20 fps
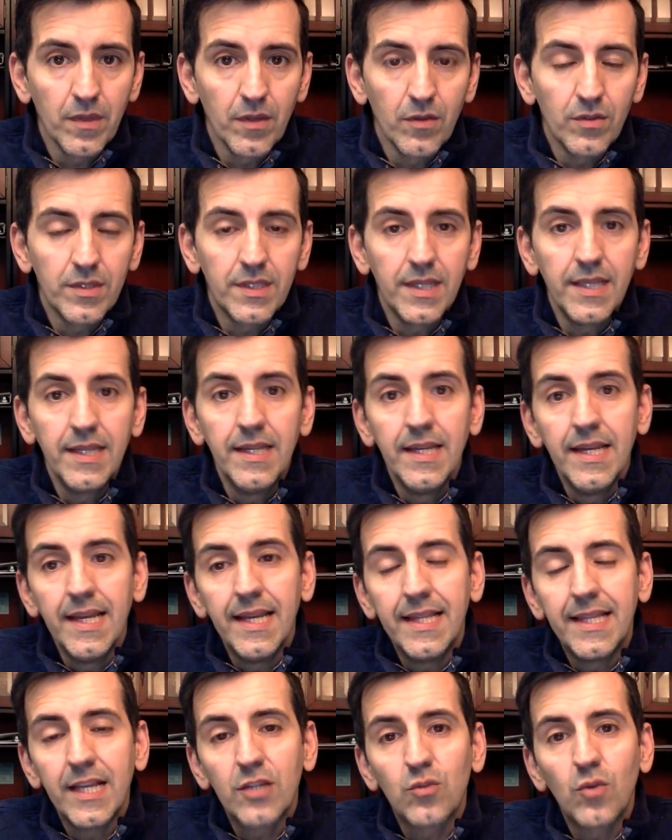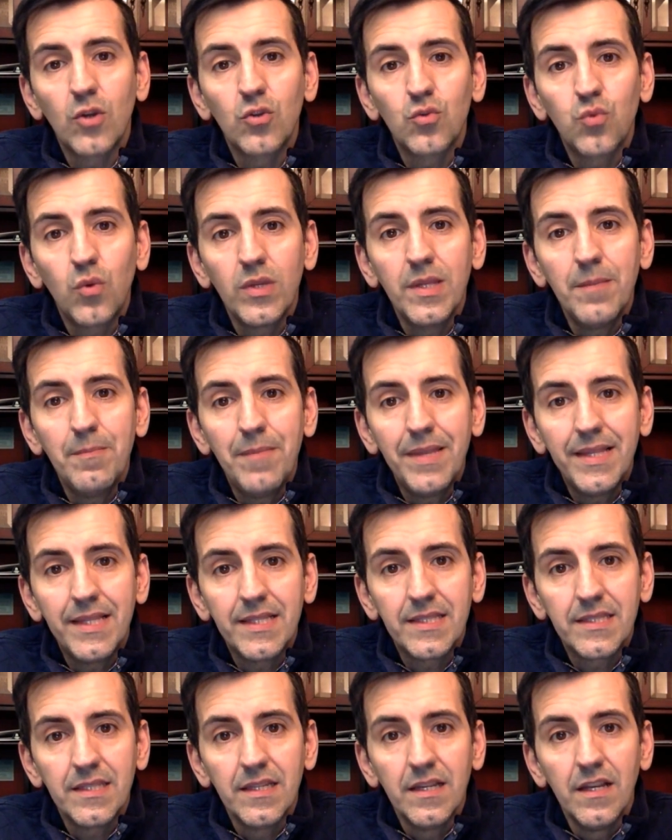You see, it takes around 20
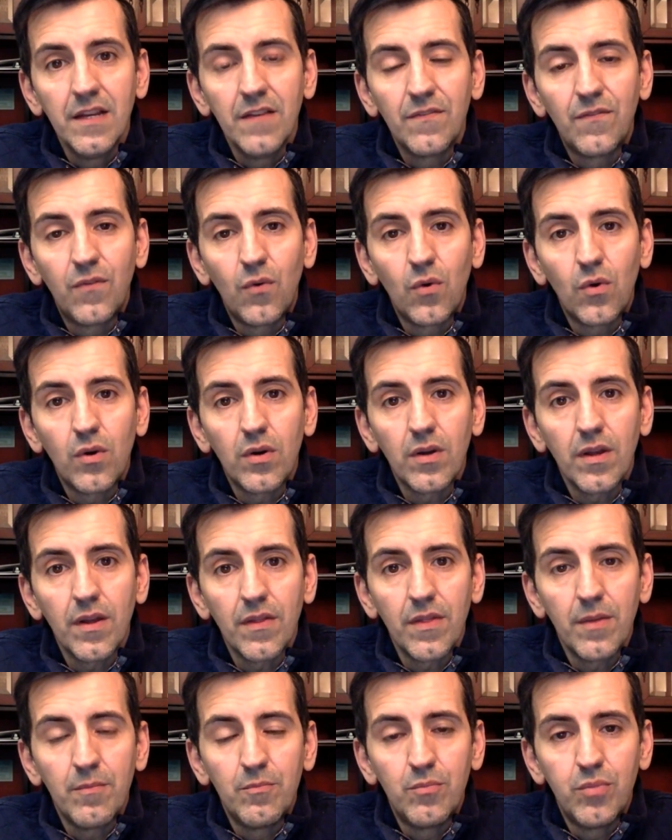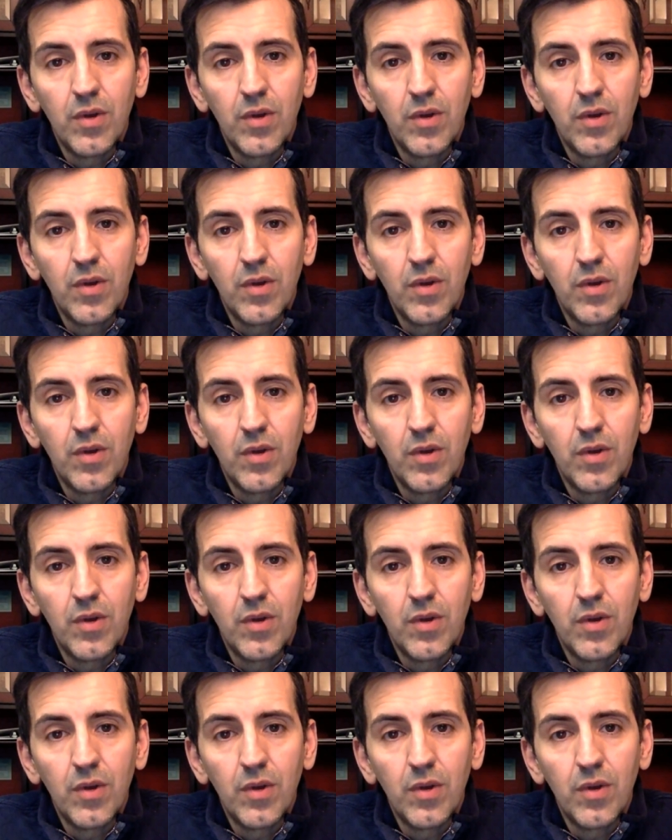minutes for the